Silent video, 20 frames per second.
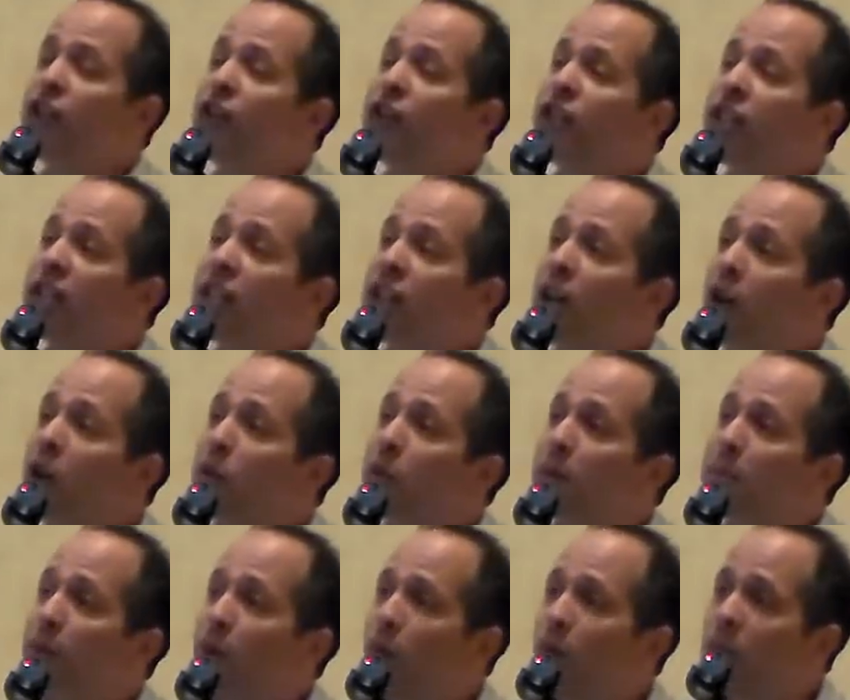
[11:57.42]
in your
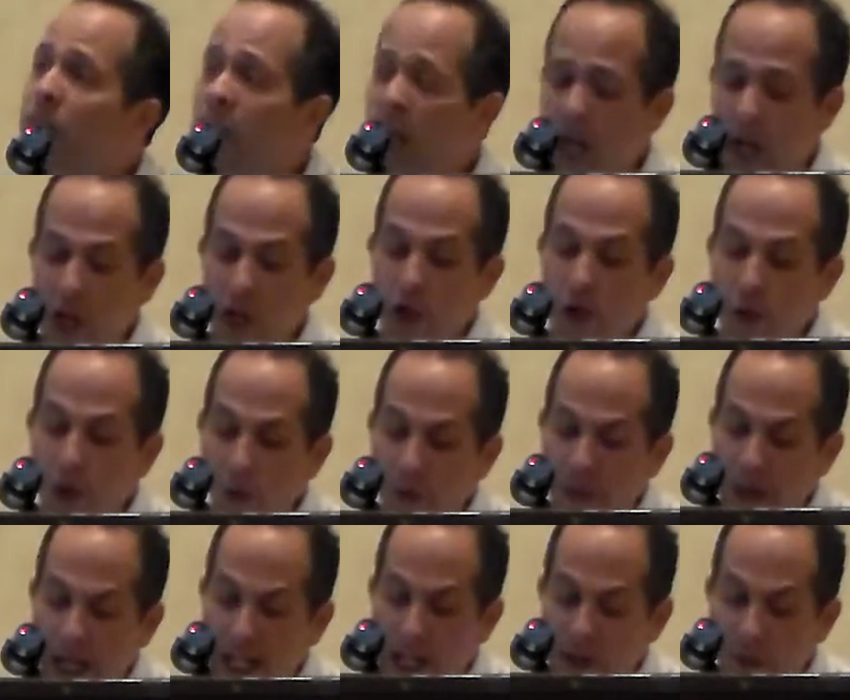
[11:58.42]
detailed report, you
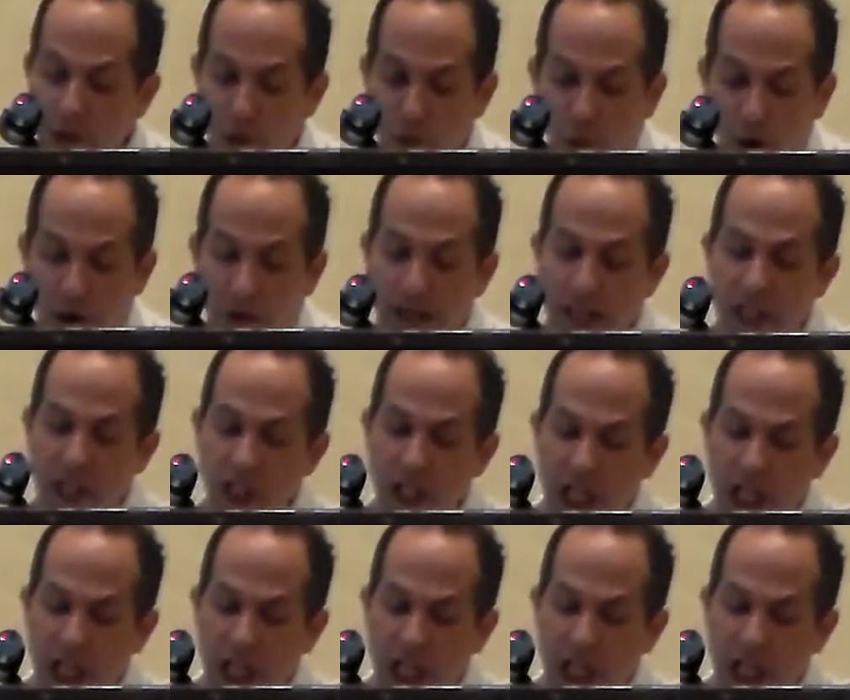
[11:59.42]
note that he was wearing